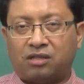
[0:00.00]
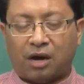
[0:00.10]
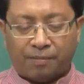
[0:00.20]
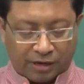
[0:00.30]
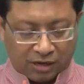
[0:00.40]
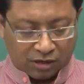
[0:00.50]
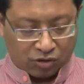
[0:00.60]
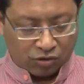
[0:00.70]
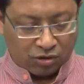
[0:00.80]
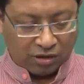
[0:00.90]
upper
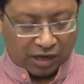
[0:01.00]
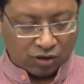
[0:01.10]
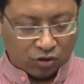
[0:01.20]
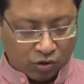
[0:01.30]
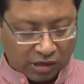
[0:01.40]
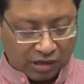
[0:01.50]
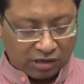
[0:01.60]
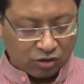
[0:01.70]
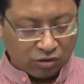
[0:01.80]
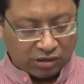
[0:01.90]
control and the lower
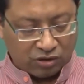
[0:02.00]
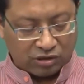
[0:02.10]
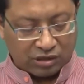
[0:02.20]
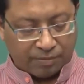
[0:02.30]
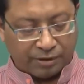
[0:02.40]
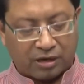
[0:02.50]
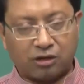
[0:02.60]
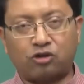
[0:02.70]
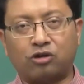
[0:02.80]
control. This upper control